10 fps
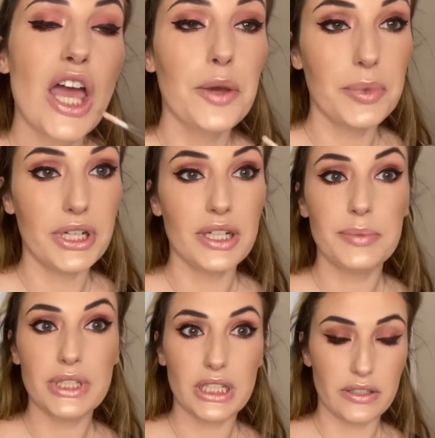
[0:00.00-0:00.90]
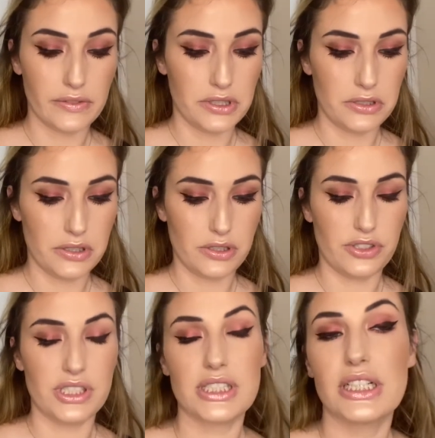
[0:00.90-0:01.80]
But I'm kind of into
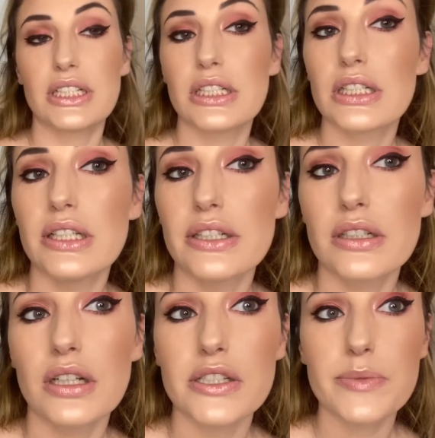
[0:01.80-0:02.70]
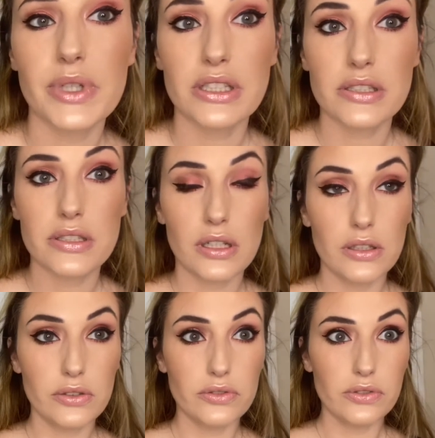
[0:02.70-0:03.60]
just like clear gloss by
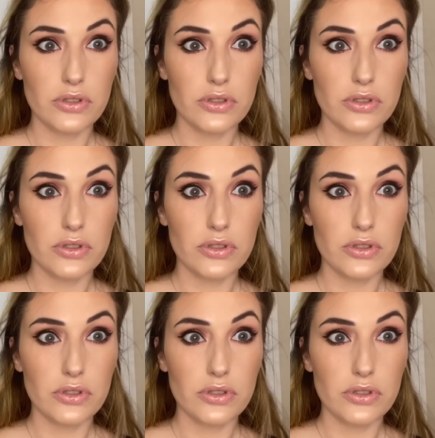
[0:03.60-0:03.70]
itself.